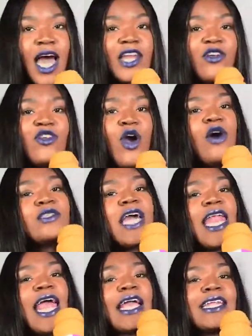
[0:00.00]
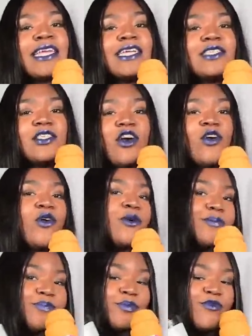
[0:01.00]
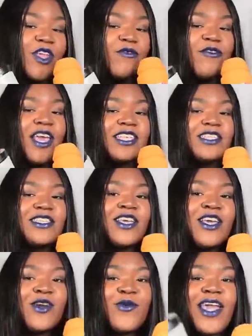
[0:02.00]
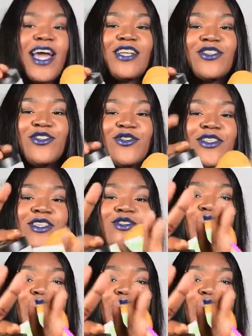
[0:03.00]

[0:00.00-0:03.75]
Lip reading: I know you hoes got acne, so invest. Wait, how do you do this?